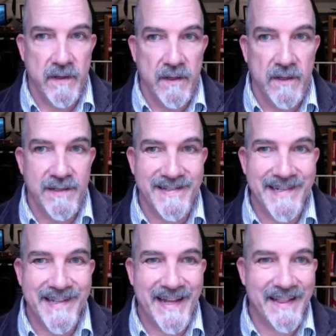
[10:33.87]
You can
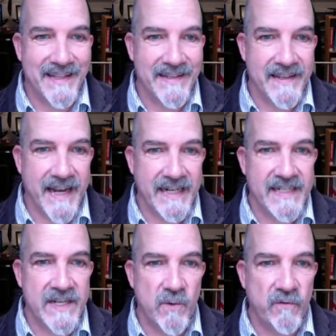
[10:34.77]
see that the
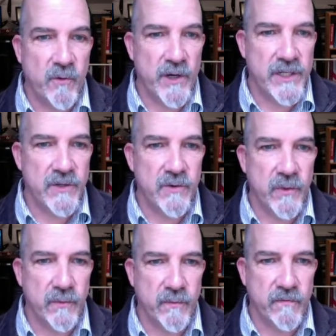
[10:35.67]
XC-142
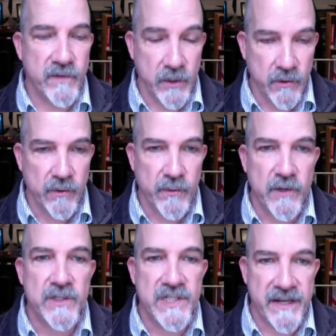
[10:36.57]
flew
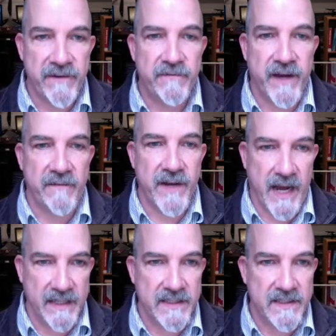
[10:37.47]
375 knots.